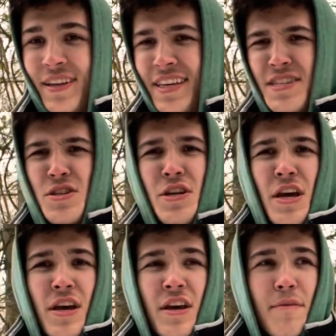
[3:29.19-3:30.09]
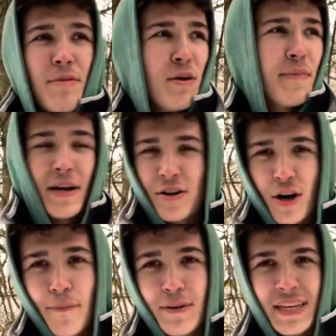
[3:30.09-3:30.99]
This could be a bigger
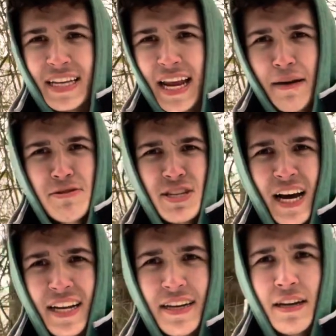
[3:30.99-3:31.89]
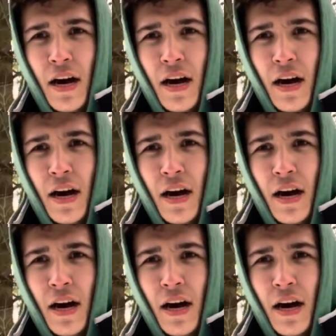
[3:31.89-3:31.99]
company than Amazon,